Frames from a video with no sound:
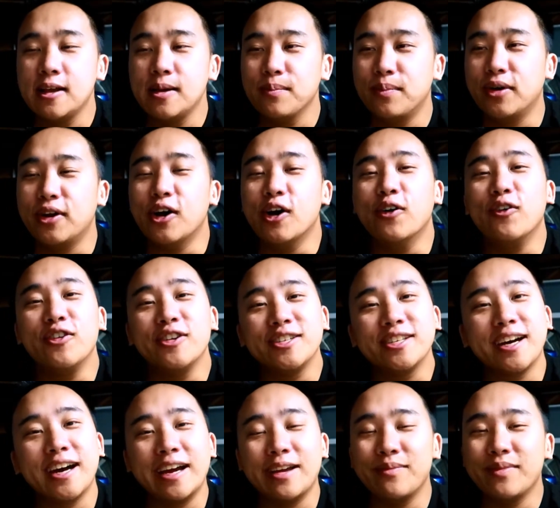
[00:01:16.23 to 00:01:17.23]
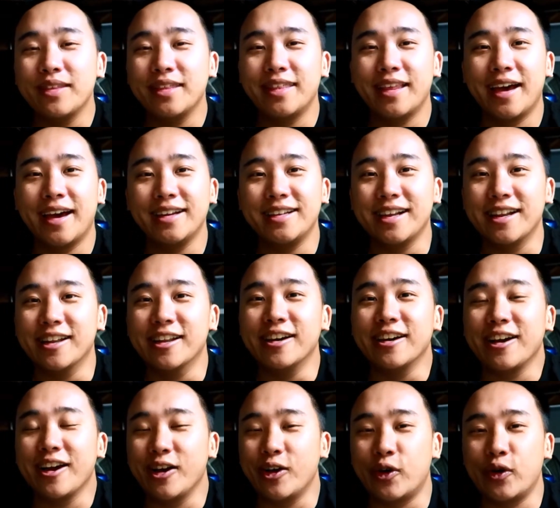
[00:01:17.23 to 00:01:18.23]
but over time that
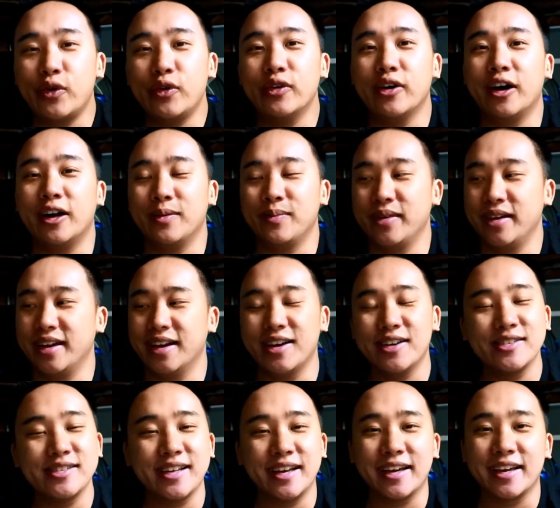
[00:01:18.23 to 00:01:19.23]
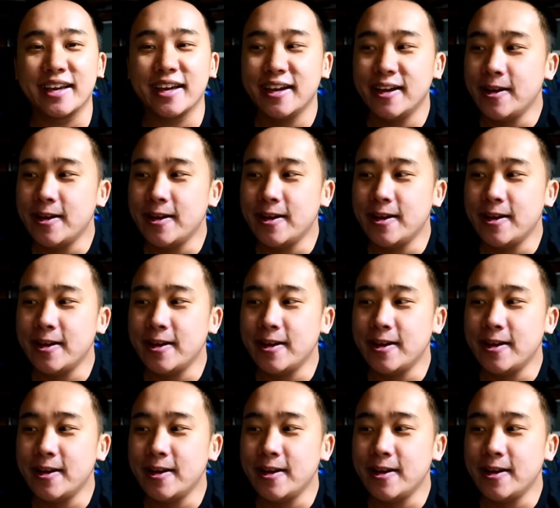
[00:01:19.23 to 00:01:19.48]
look grew on me and I was like,